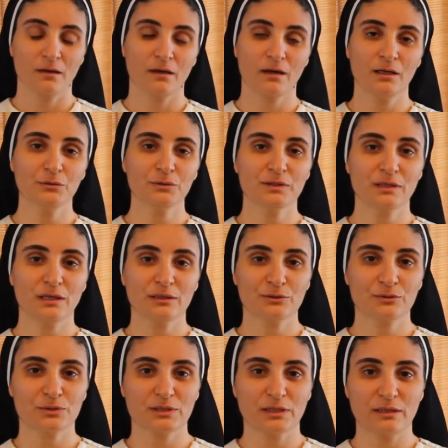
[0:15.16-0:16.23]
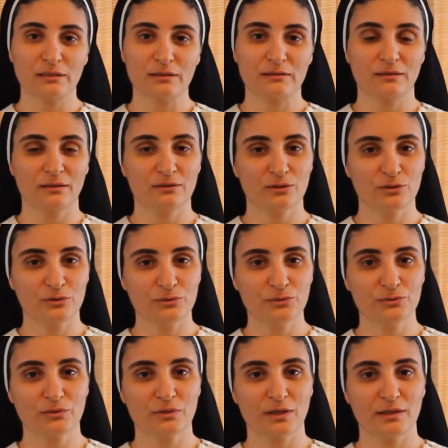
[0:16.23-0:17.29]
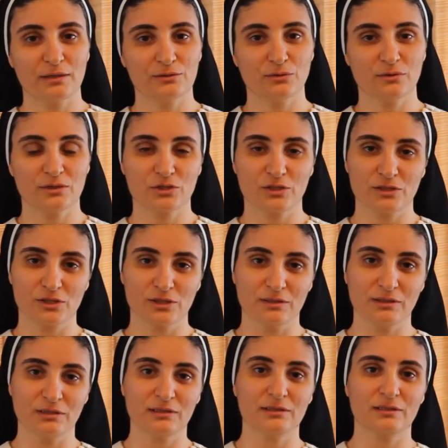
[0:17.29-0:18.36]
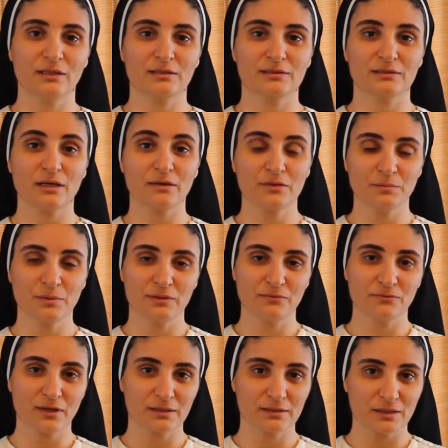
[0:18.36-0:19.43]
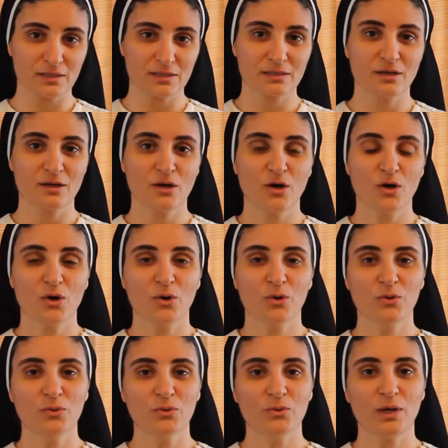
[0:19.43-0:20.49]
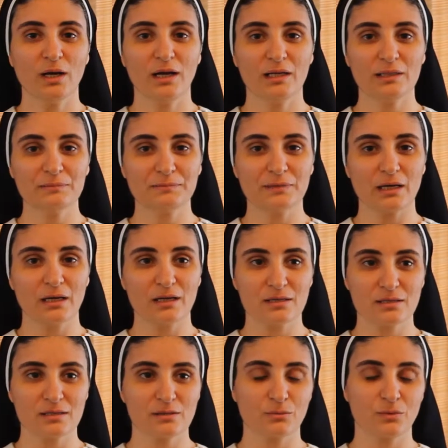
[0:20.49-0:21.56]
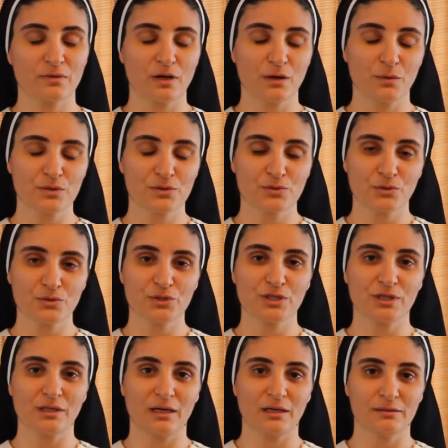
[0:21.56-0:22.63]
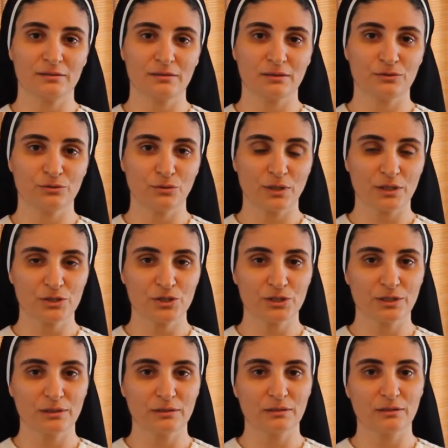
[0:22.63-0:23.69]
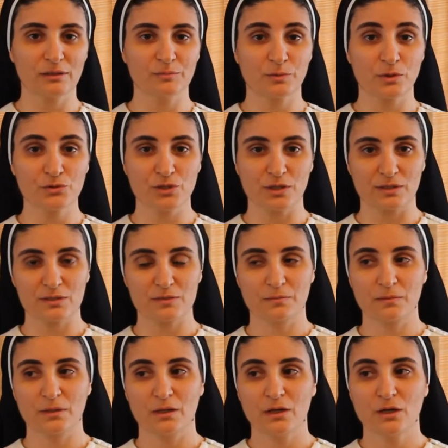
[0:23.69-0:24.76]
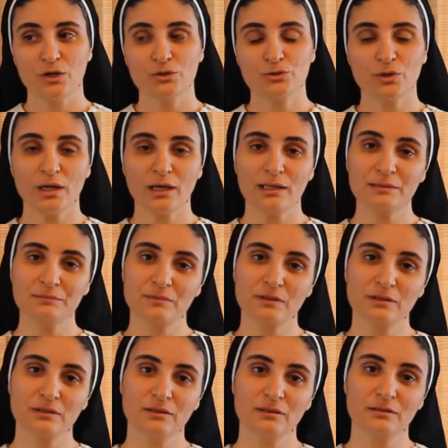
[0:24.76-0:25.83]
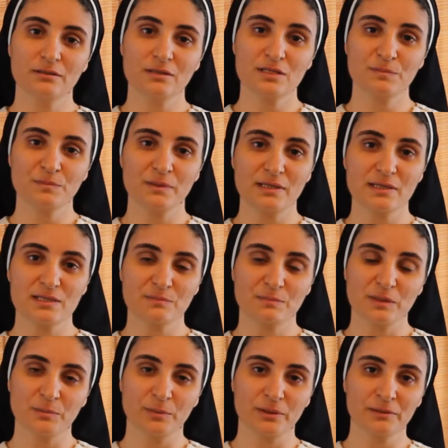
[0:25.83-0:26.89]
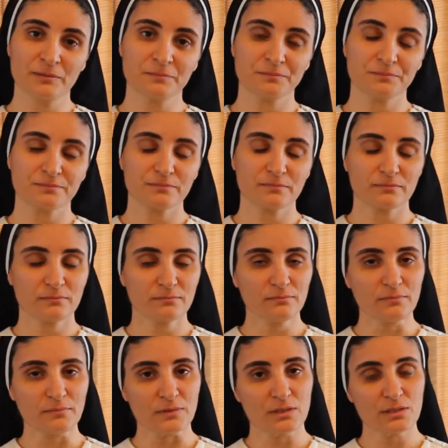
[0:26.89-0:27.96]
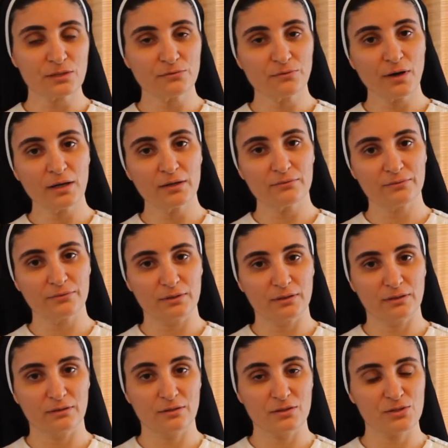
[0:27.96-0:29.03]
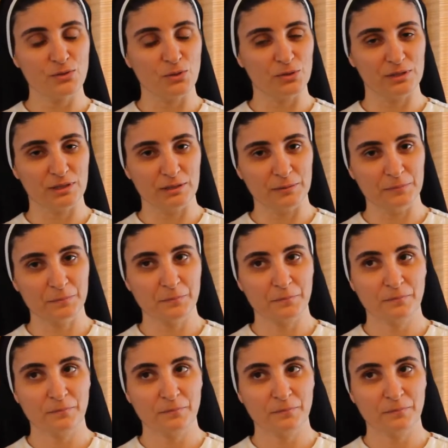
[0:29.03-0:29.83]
I would like to say thank you to the Aid to the Church in Need and other benefactors who helped us with our social and educational projects to help the displaced people survive this ordeal.